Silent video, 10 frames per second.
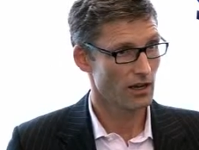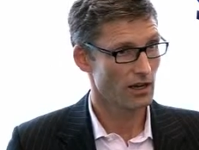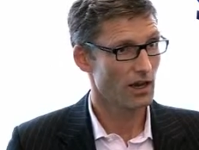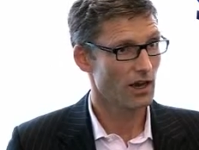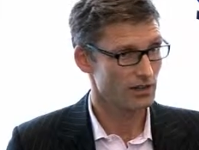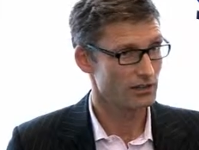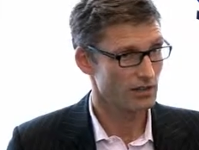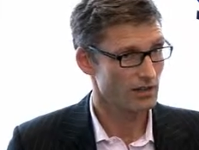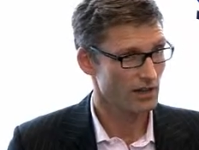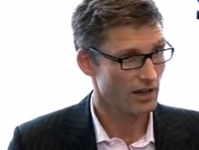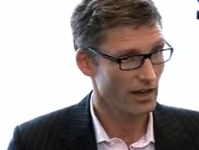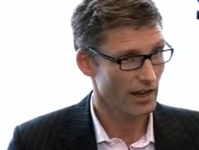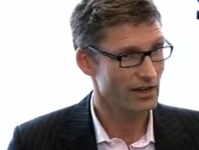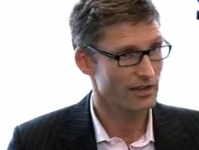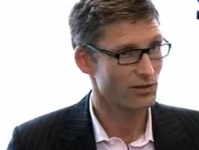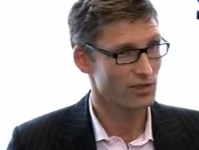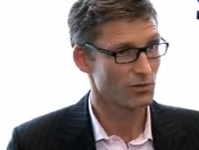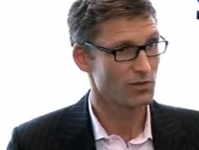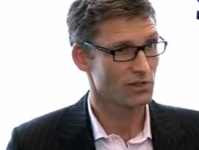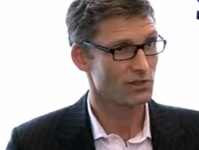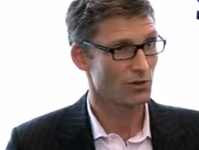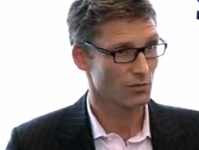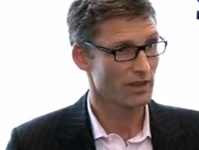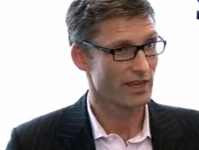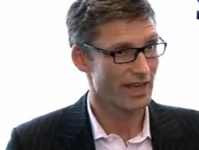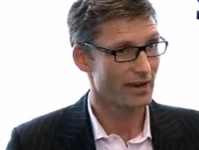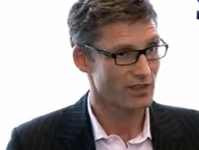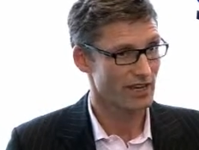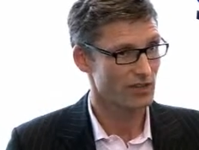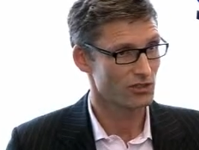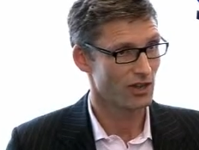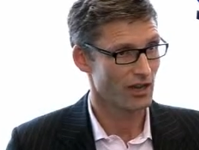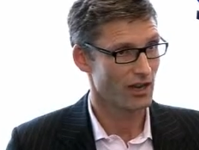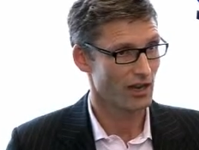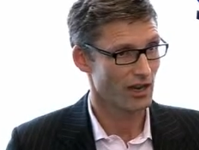last activity, which is normally the accounting en uh,